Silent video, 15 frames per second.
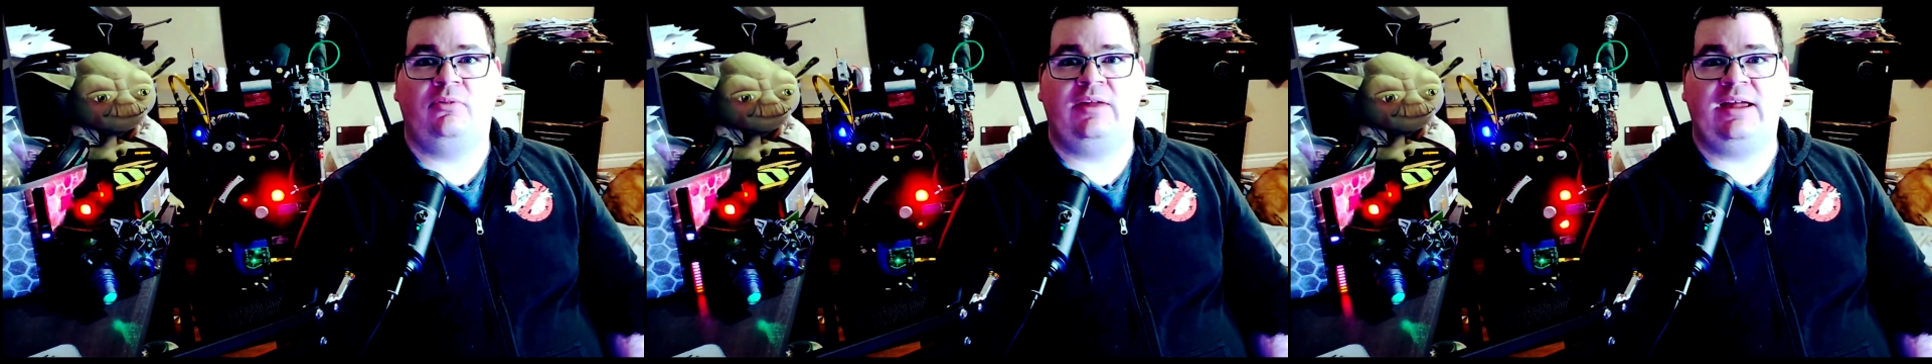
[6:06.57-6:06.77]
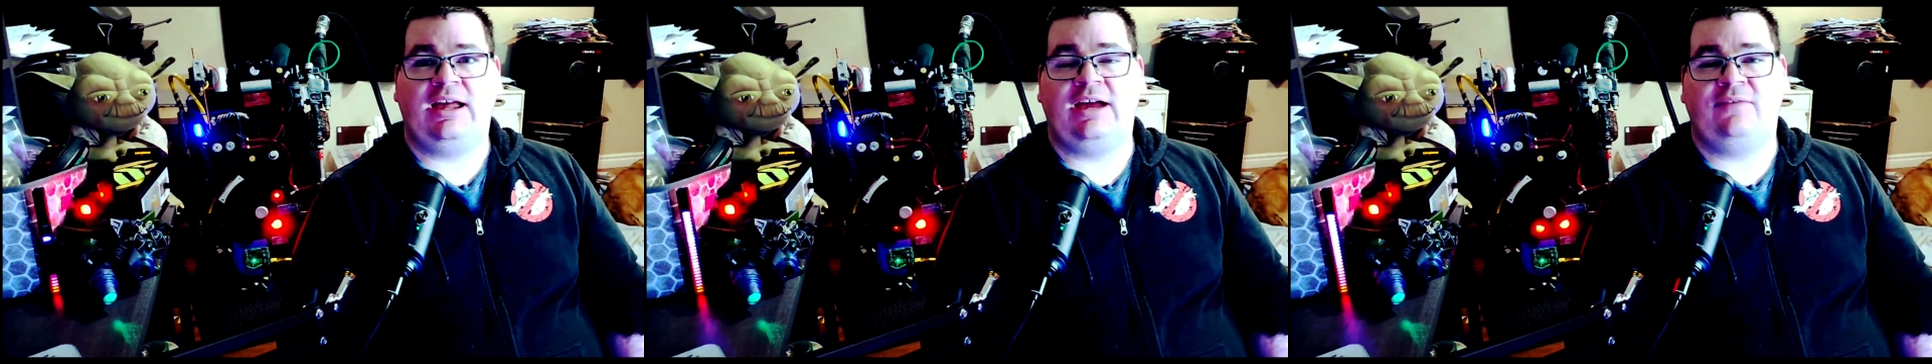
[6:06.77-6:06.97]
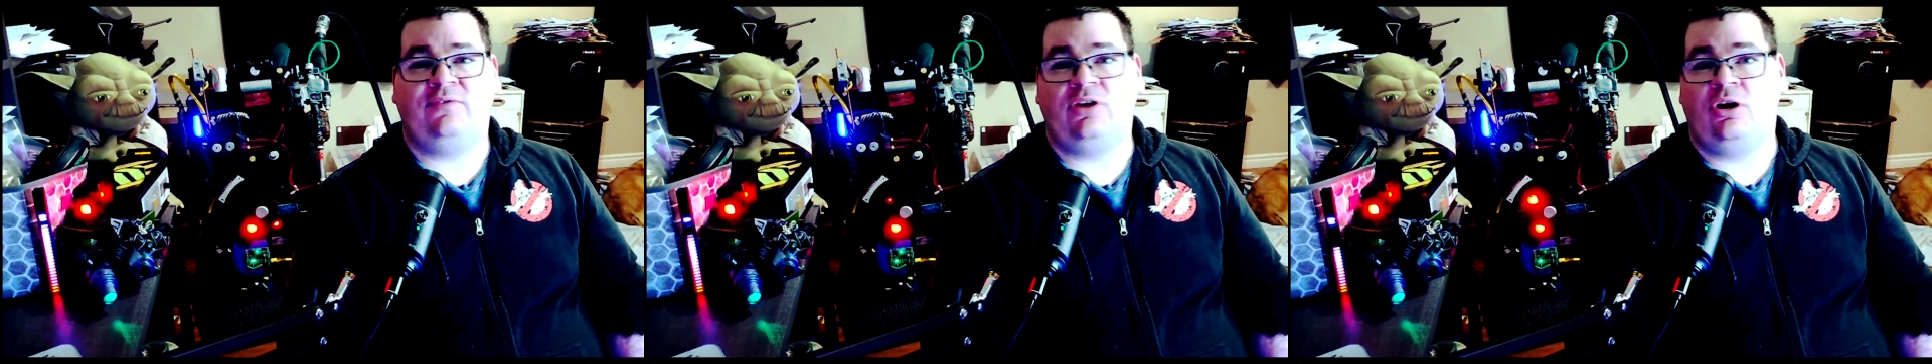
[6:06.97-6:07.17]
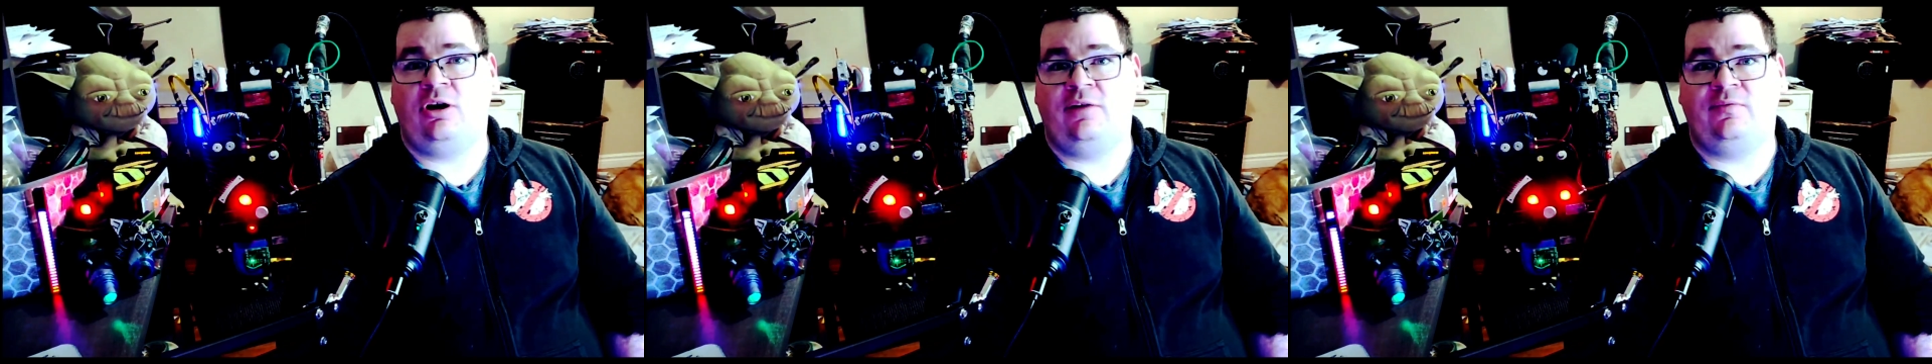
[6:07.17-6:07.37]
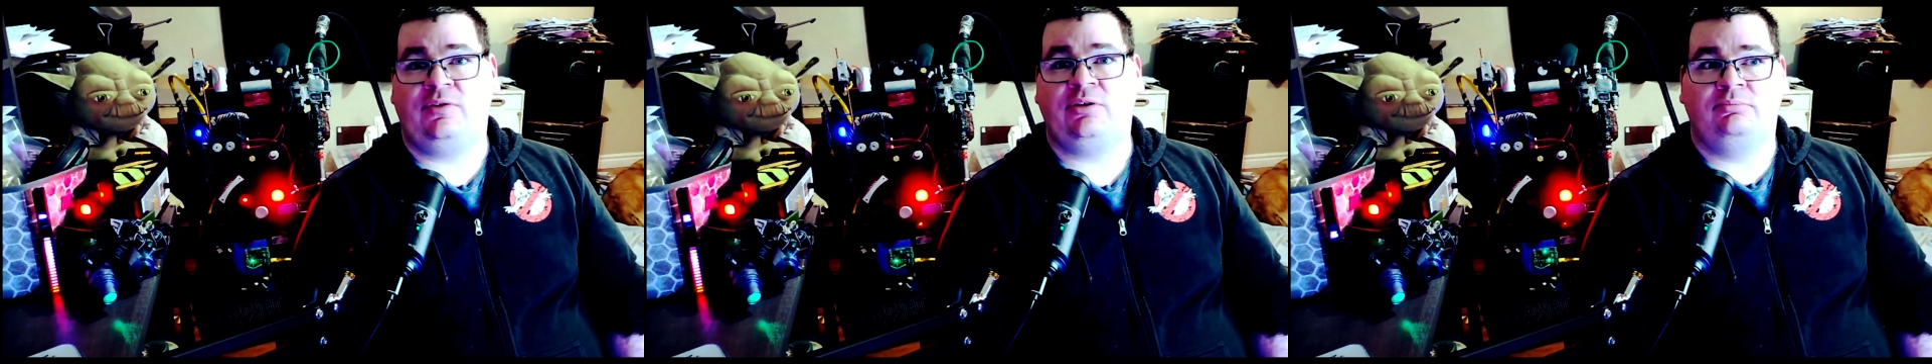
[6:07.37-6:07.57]
have to
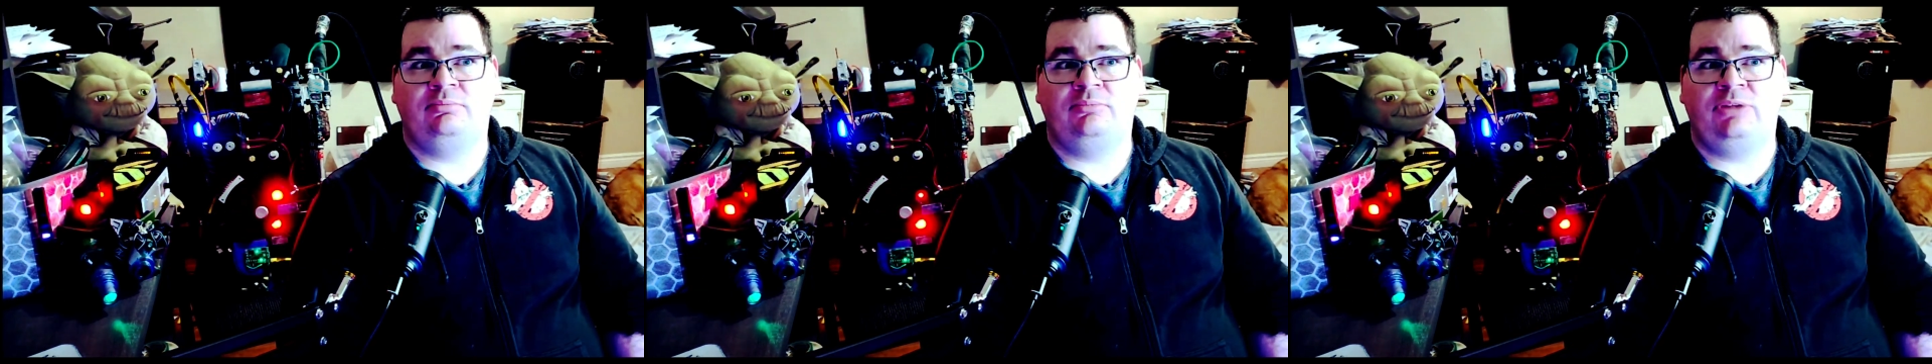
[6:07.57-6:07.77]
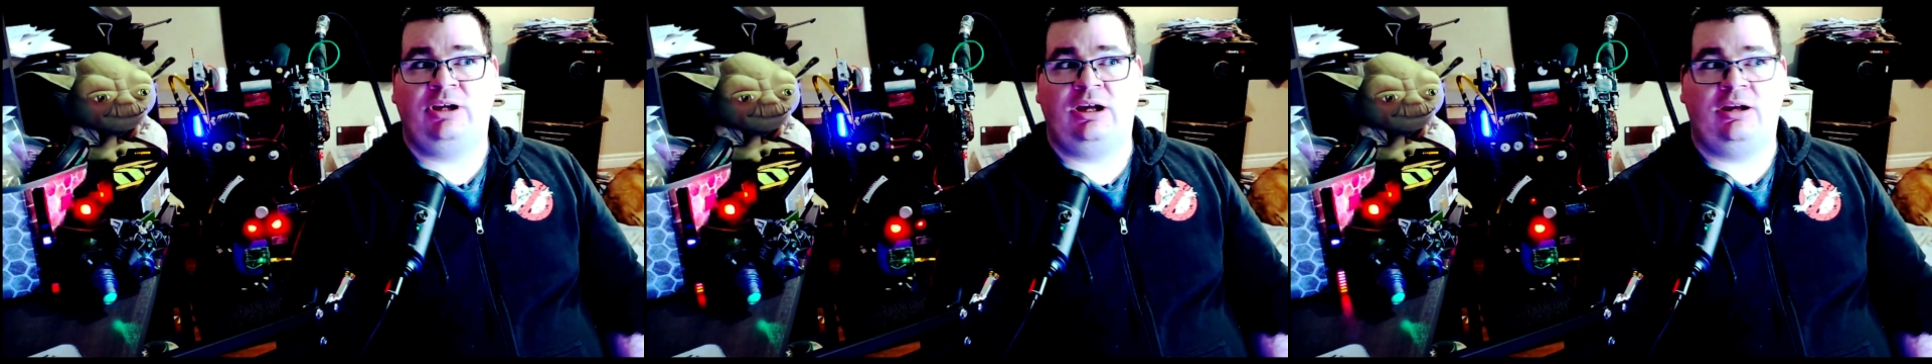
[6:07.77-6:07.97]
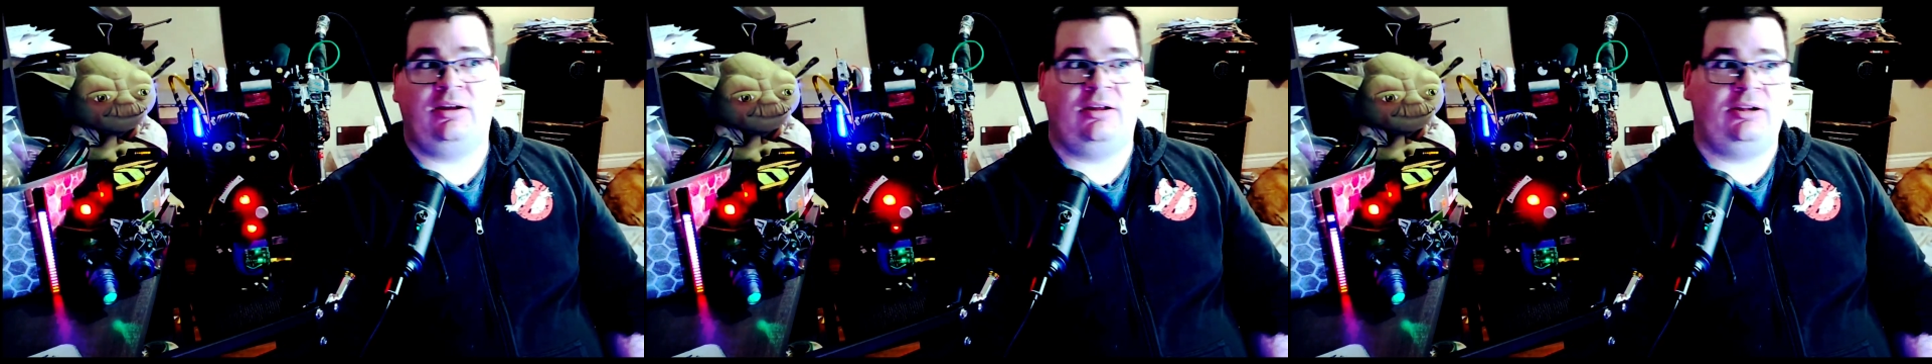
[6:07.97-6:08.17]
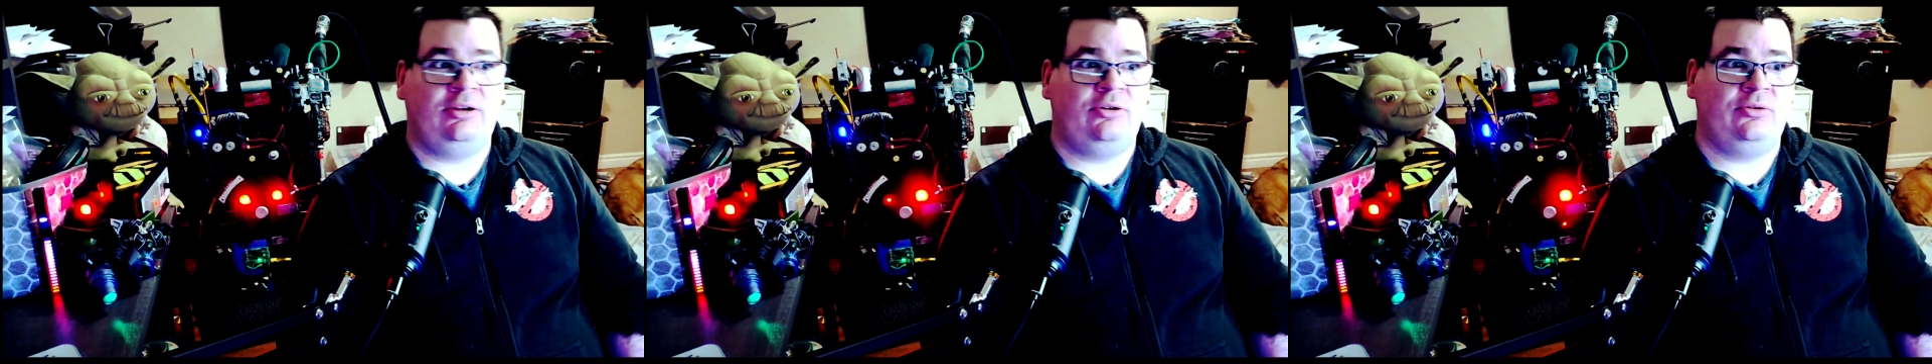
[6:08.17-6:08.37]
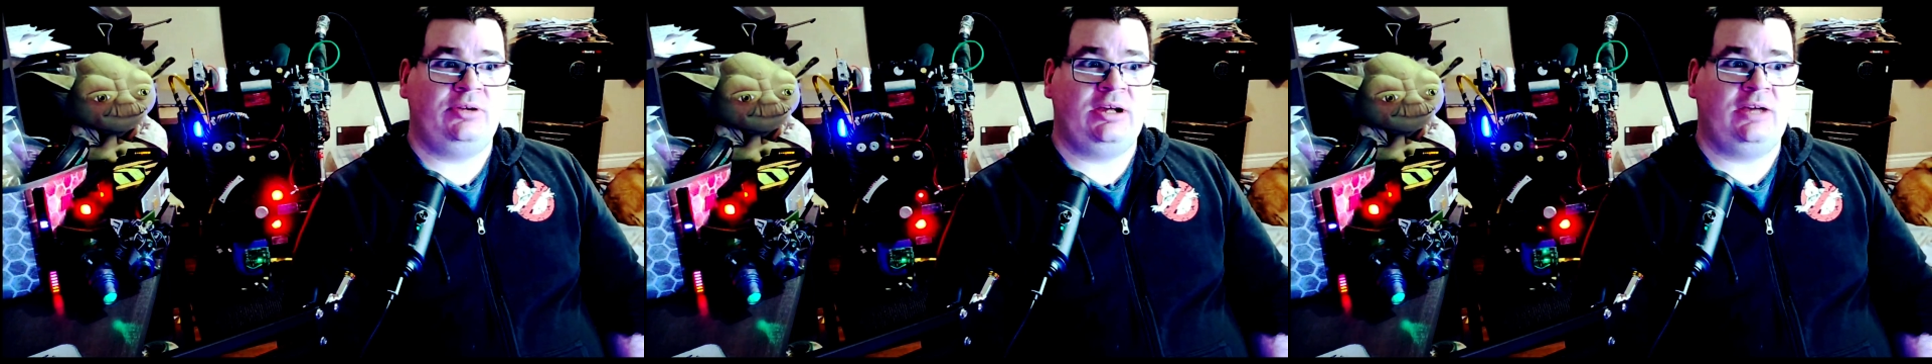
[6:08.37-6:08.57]
offer. You
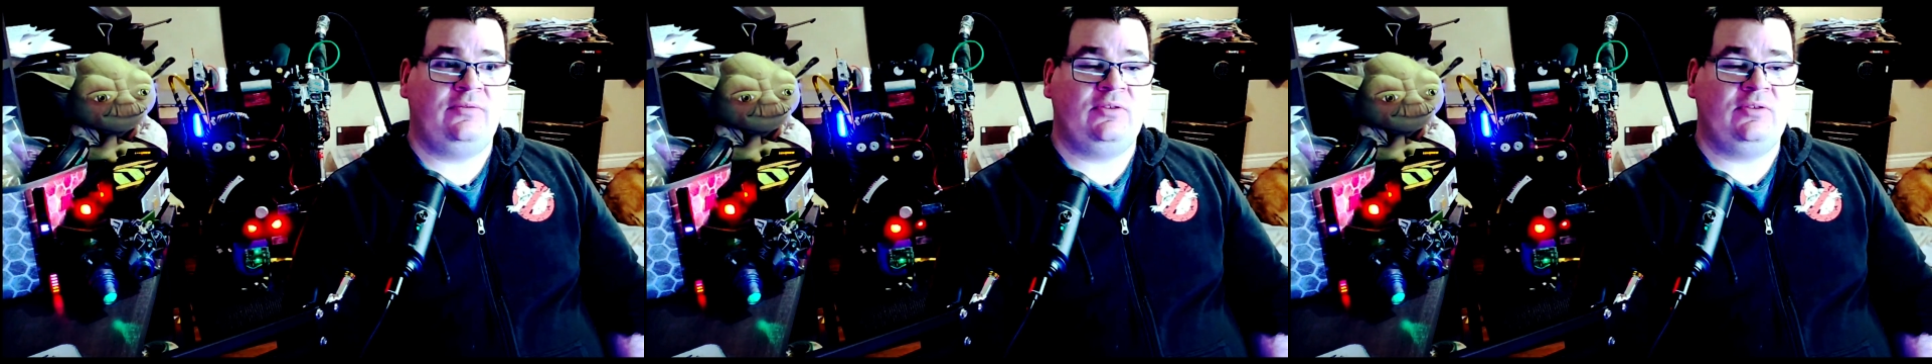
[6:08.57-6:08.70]
have